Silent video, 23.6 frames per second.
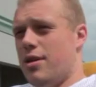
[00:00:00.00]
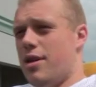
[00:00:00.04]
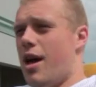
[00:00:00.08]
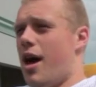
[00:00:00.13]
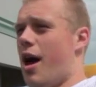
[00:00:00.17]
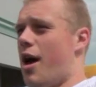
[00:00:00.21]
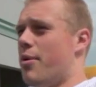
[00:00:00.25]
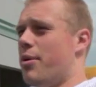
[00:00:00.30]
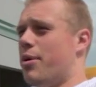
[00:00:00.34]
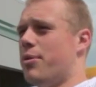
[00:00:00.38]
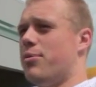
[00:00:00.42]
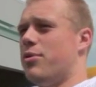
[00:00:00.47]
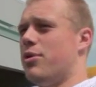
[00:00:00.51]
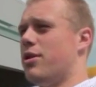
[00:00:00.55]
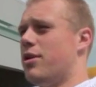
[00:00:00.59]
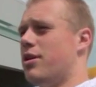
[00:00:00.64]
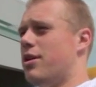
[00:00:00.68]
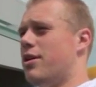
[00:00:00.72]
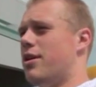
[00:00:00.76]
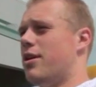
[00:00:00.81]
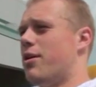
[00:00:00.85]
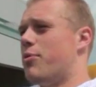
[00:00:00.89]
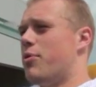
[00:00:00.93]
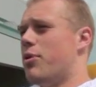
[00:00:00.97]
Yeah, I mean, I'm
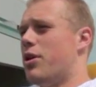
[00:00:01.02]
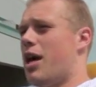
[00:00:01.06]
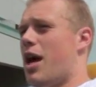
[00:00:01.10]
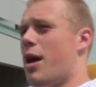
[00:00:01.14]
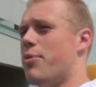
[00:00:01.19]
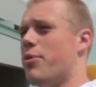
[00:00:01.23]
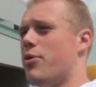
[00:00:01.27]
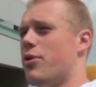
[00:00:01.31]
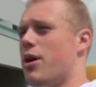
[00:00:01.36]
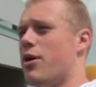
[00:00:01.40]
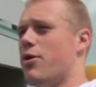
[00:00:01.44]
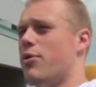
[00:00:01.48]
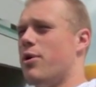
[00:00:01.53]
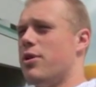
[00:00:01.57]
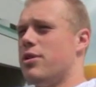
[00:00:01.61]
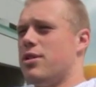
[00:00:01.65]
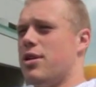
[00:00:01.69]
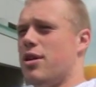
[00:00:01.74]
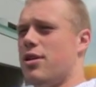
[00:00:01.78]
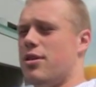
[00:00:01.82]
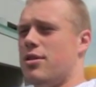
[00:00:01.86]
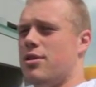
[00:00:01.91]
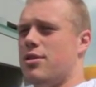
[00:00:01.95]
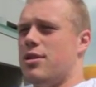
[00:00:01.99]
really happy with how well it's
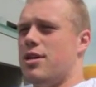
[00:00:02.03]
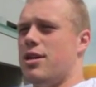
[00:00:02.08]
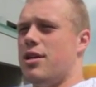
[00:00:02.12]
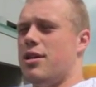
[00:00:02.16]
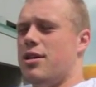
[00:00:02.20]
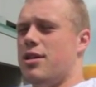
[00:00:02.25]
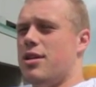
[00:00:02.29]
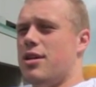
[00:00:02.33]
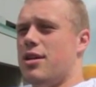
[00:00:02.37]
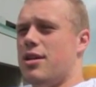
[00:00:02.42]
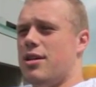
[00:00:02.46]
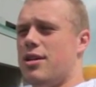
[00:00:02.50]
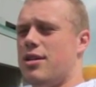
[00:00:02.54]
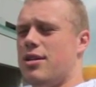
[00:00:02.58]
gone. And,